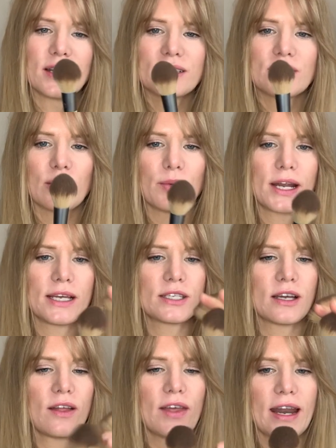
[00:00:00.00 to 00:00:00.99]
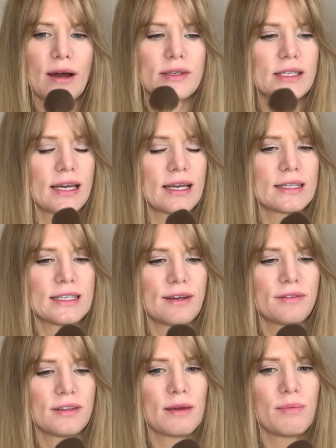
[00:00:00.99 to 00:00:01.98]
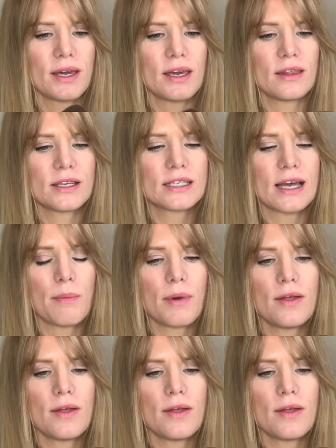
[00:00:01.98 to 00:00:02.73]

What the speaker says: So when I saw that, I was like, definitely picking this up.